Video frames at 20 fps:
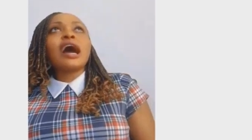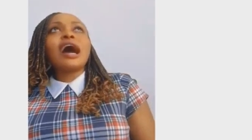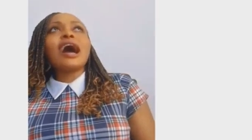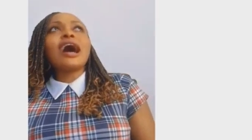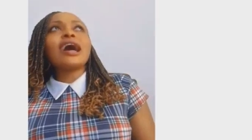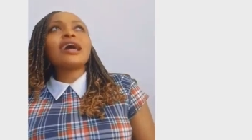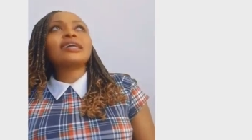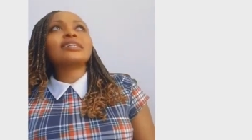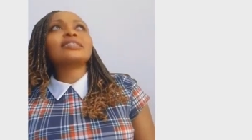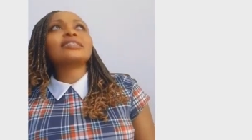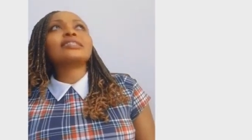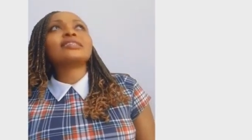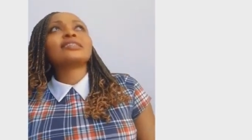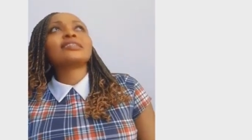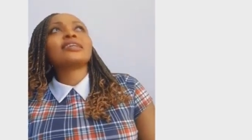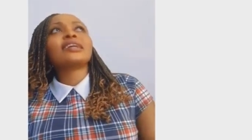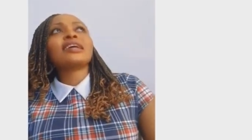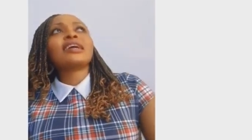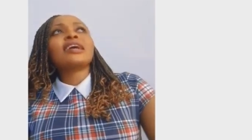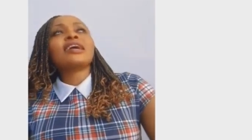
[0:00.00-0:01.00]
And
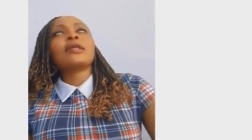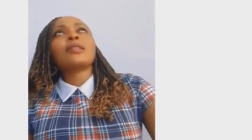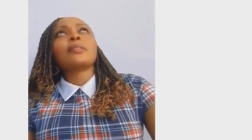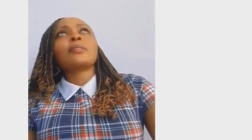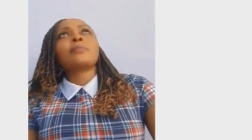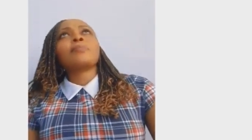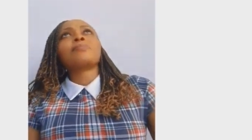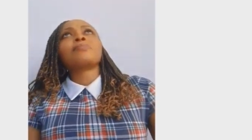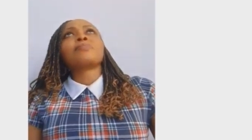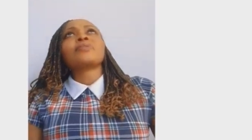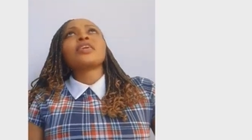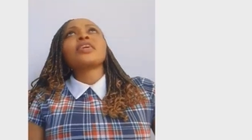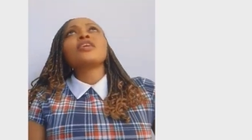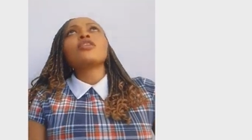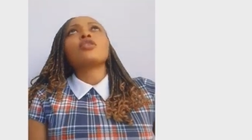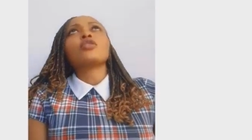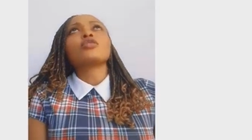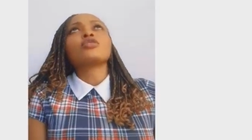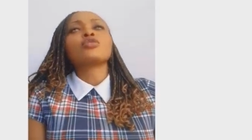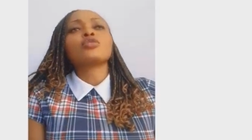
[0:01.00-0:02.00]

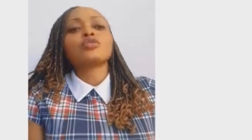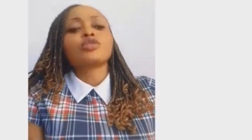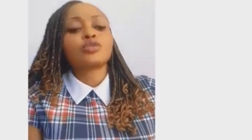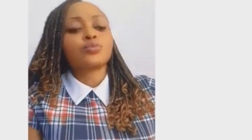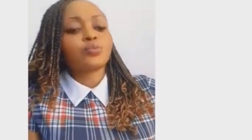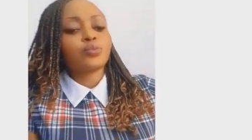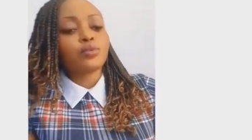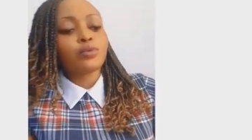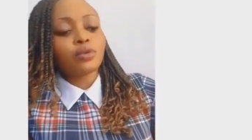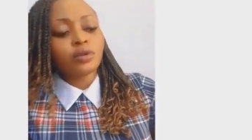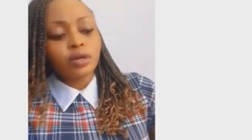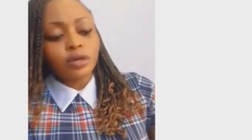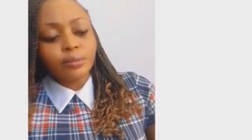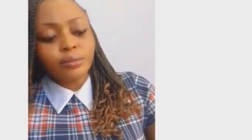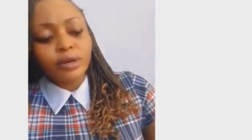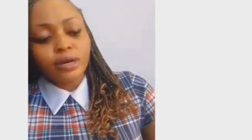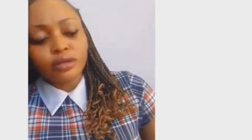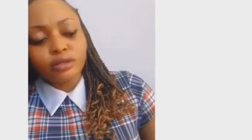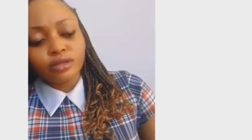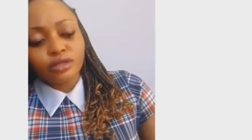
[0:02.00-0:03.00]
he also spoke
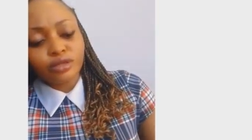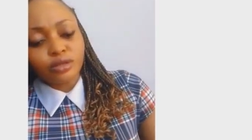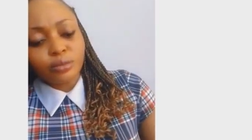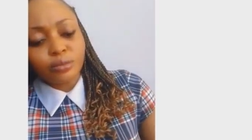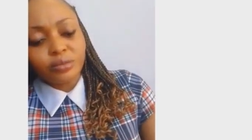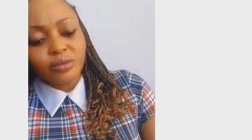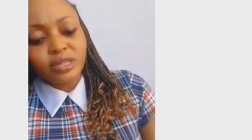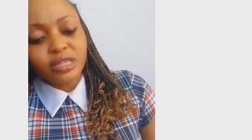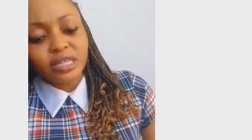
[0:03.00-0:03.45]
about some